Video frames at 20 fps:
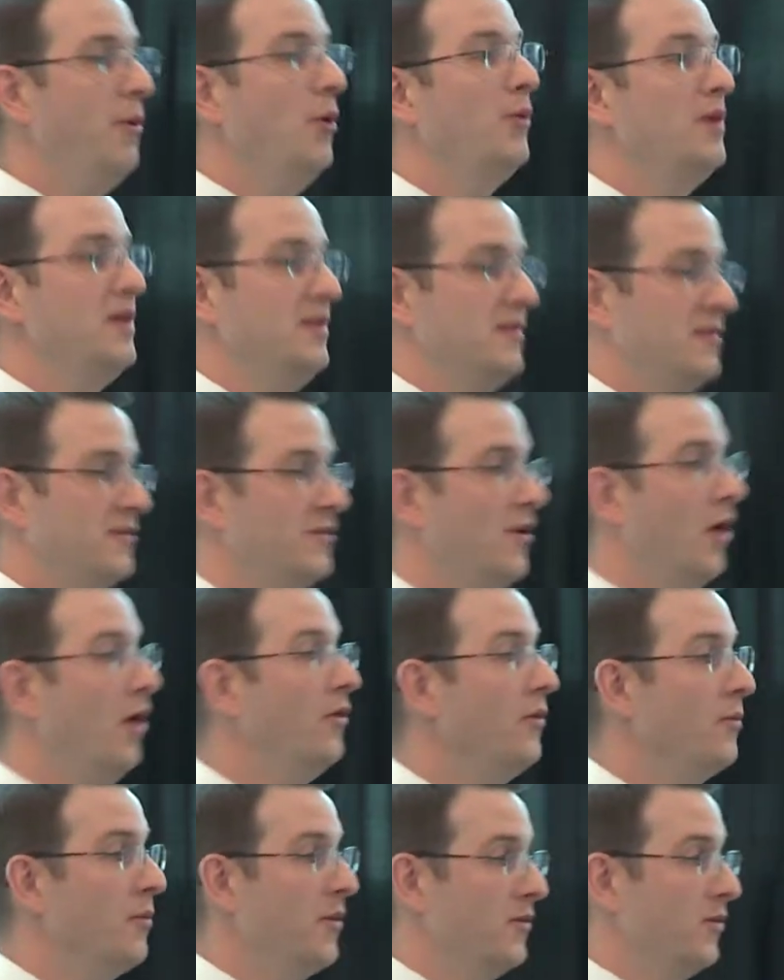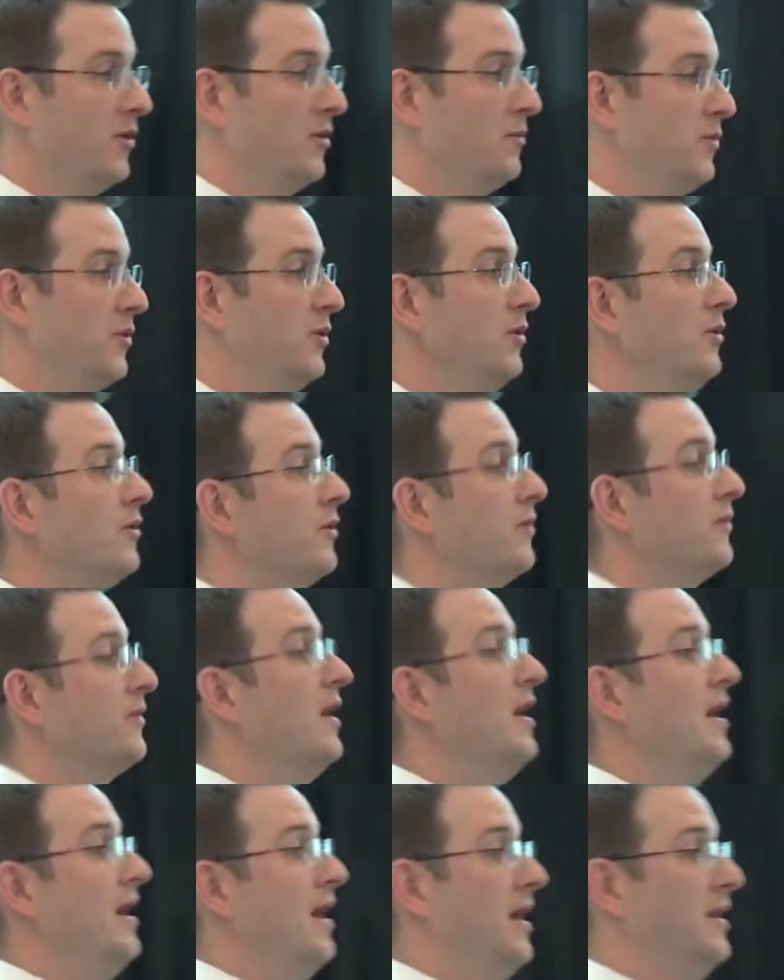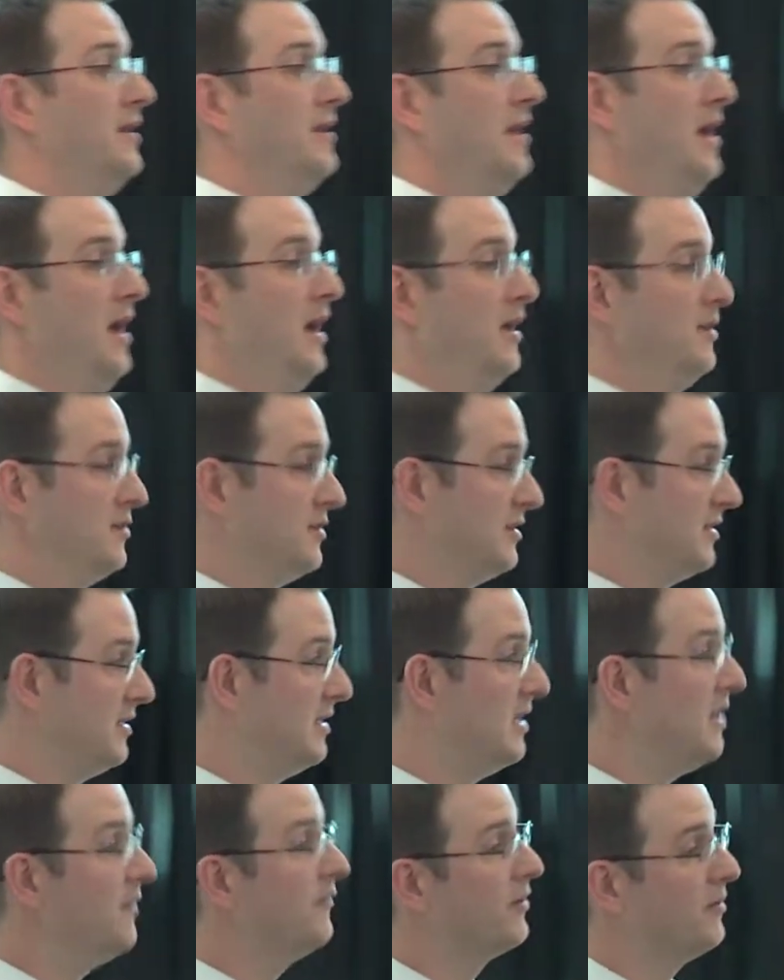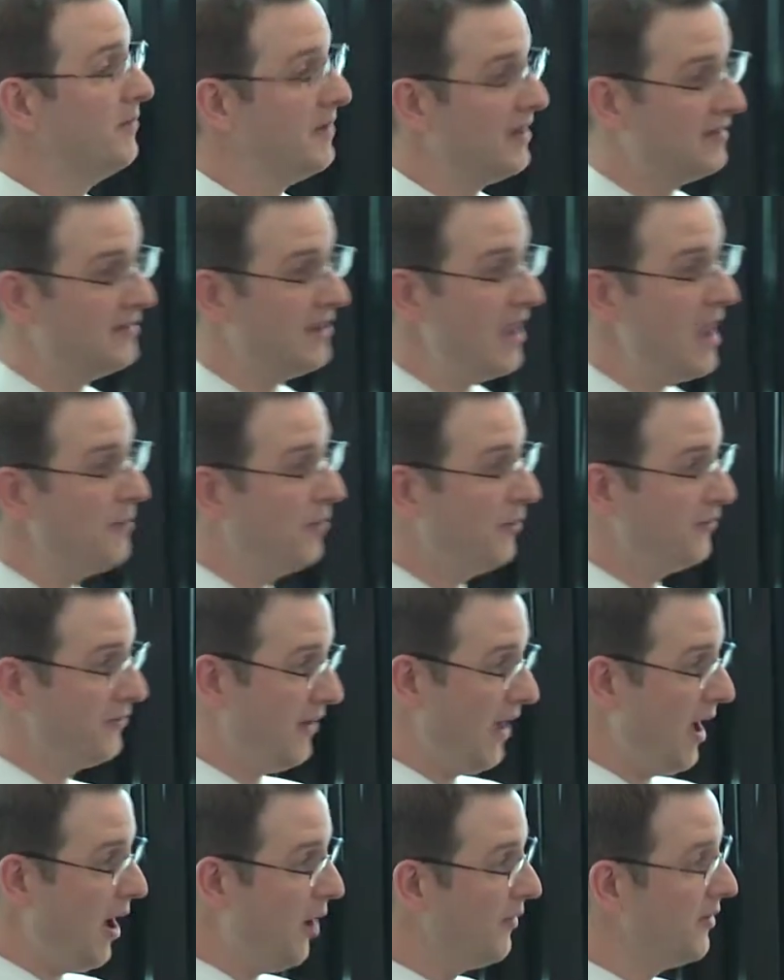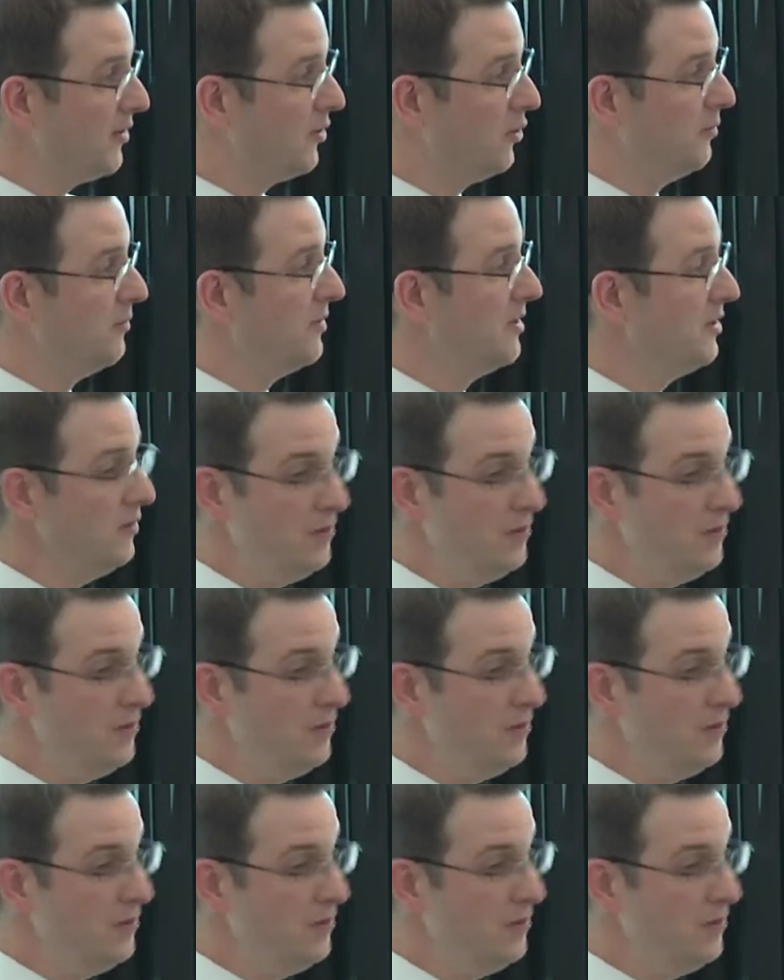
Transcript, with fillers: about we install them on the computers and, and give some examples of how they could be